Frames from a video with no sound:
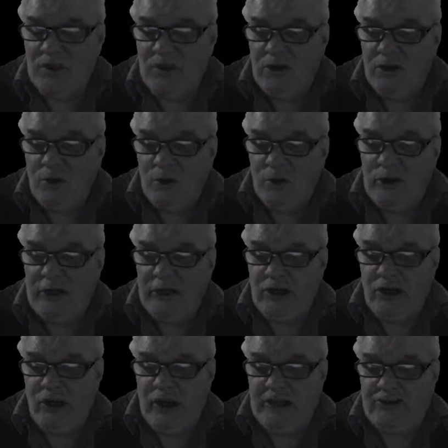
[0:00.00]

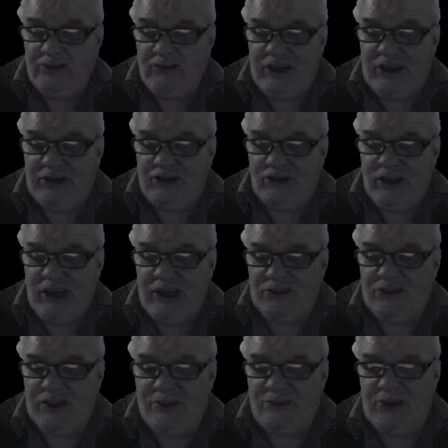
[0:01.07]
realized that
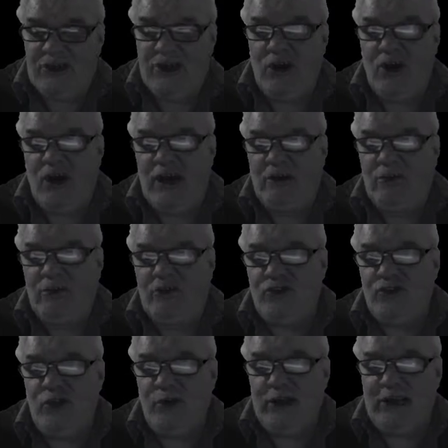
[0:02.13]
something I was
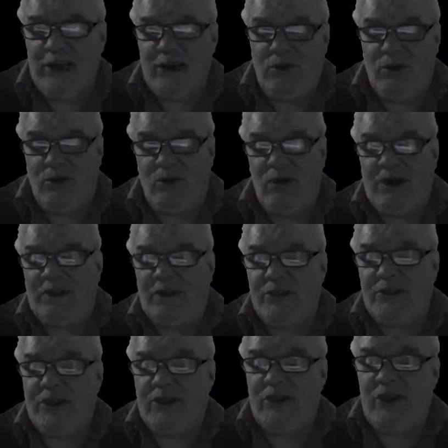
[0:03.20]
doing, or one of the
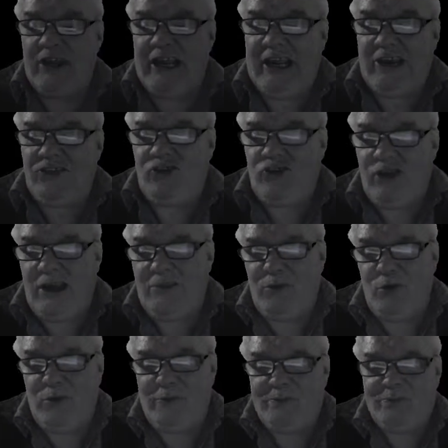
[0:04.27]
things, I had
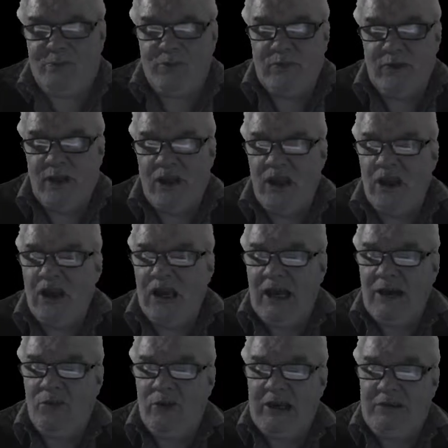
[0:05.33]
trouble
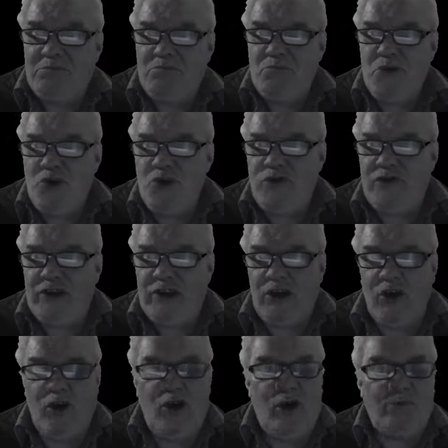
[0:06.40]
when moving
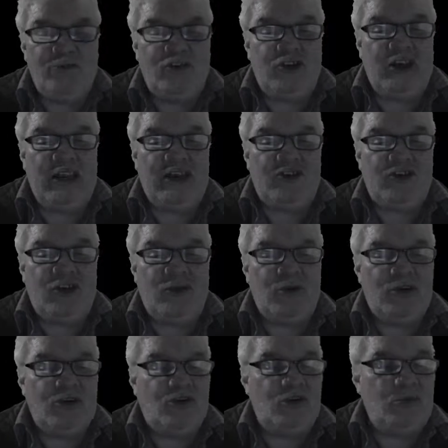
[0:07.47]
objects. I
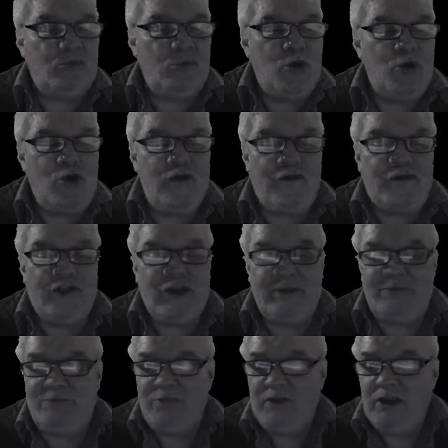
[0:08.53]
wanted to move
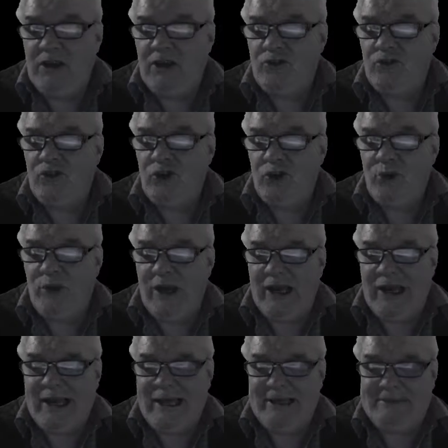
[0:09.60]
them to
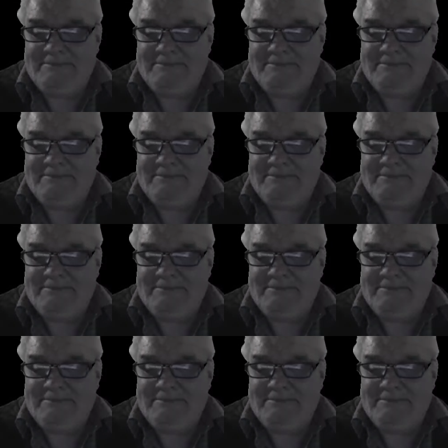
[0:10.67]
a